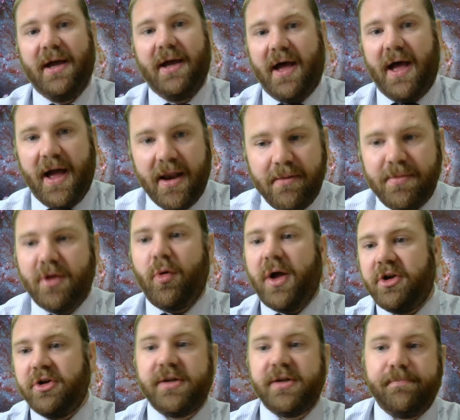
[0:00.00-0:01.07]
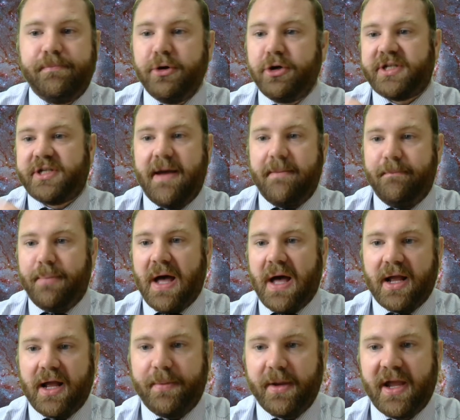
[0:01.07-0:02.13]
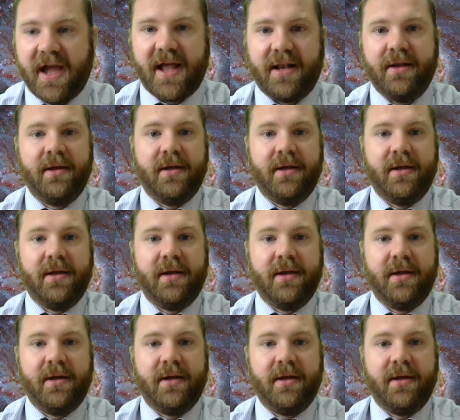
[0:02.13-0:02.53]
and it'd be quite good to boost them back up again,